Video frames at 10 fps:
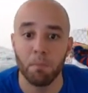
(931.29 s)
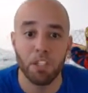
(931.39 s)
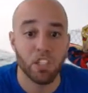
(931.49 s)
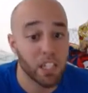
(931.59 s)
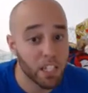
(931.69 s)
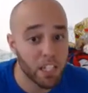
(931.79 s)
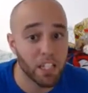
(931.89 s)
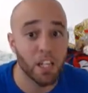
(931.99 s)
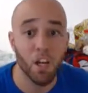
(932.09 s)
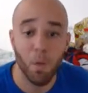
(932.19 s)
But Chilling
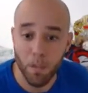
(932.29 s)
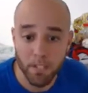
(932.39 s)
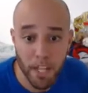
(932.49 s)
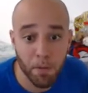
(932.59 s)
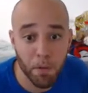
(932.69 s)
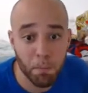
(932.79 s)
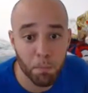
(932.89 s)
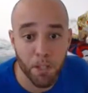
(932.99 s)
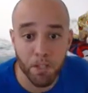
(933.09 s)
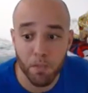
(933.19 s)
was able to
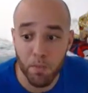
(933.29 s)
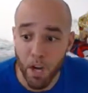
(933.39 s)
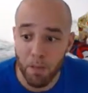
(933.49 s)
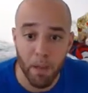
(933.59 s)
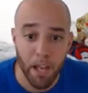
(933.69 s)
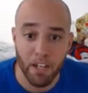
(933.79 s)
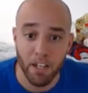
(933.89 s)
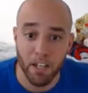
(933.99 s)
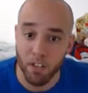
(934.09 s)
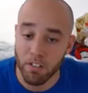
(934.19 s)
put right back
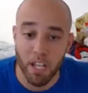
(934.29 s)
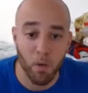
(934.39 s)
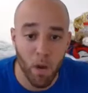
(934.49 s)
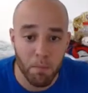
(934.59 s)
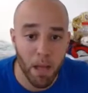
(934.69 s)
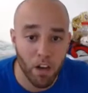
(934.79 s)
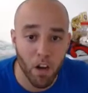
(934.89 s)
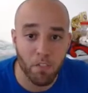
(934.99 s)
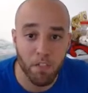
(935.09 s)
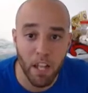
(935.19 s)
up, or take right back
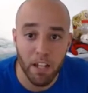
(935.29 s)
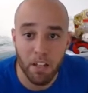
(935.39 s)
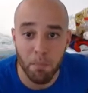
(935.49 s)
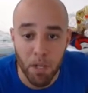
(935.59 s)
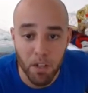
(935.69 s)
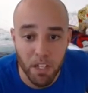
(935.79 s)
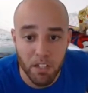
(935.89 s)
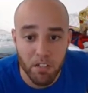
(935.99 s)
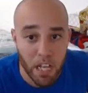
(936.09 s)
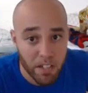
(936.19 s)
off that immunity,
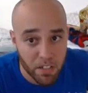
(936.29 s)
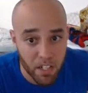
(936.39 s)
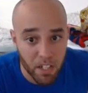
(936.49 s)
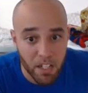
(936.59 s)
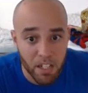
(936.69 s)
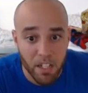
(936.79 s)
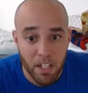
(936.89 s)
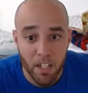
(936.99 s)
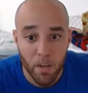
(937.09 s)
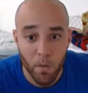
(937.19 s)
so that's good.
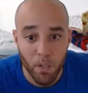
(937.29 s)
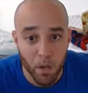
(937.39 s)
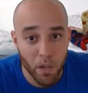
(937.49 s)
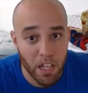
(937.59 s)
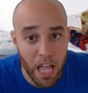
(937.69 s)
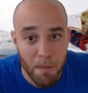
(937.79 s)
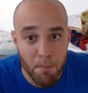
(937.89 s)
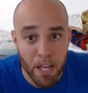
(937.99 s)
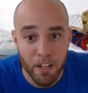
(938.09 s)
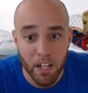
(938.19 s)
We're doing a lot
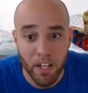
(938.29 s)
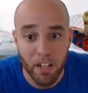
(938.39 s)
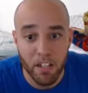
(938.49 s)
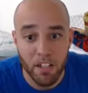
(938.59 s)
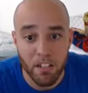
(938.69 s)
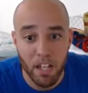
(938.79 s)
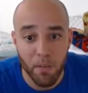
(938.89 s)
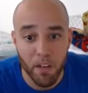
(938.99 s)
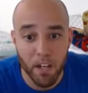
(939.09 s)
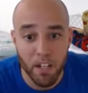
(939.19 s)
better here. It looks like
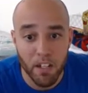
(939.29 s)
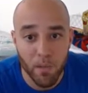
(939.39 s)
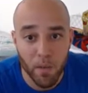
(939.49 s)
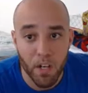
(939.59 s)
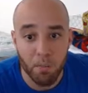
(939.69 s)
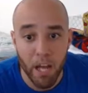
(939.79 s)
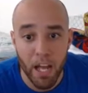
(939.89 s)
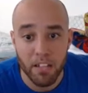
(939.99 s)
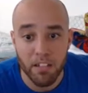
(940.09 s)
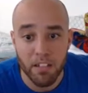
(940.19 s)
we're gonna
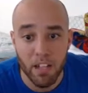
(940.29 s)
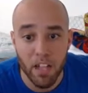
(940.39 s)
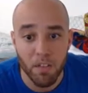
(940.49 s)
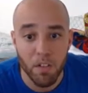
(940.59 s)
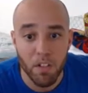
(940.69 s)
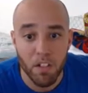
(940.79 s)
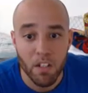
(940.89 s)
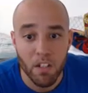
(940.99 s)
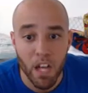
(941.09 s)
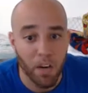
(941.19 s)
pass this level.
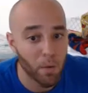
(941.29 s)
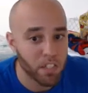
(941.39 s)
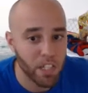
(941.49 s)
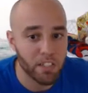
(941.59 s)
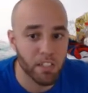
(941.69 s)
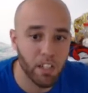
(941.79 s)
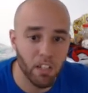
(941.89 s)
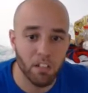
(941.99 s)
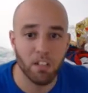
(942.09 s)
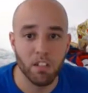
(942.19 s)
I don't want to jinx it though.